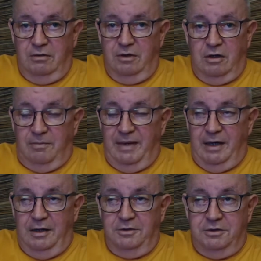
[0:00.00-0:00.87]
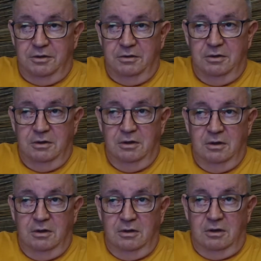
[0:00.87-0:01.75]
thereabouts
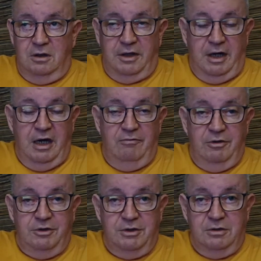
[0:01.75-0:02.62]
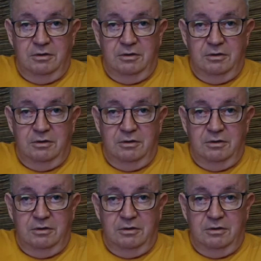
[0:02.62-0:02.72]
on average.